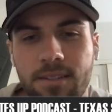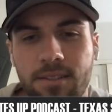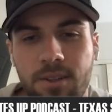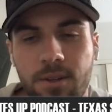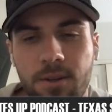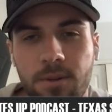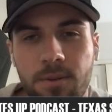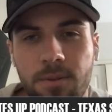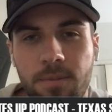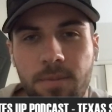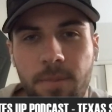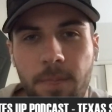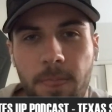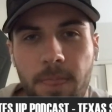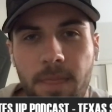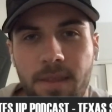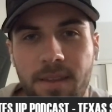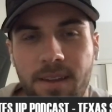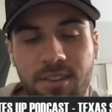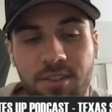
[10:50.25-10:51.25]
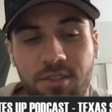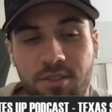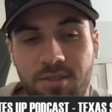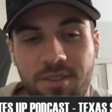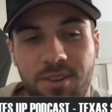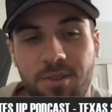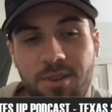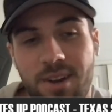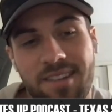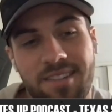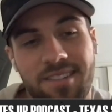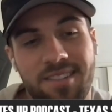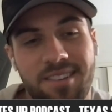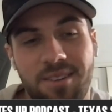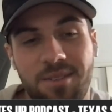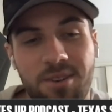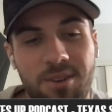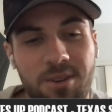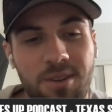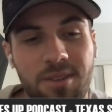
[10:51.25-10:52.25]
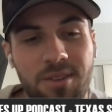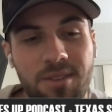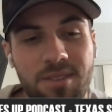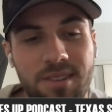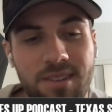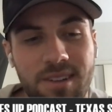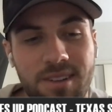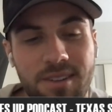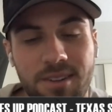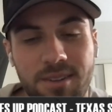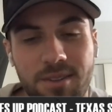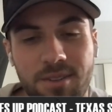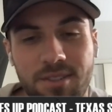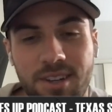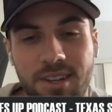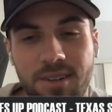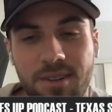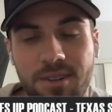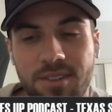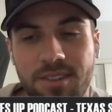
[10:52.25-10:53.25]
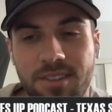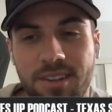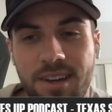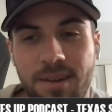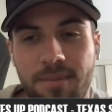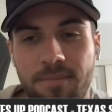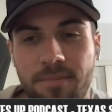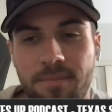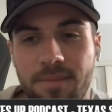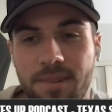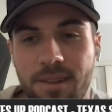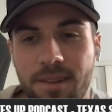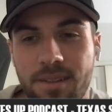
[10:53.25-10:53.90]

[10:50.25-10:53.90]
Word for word: So mm-hmm. yeah, just the grass isn't greener on, on the other side all the time.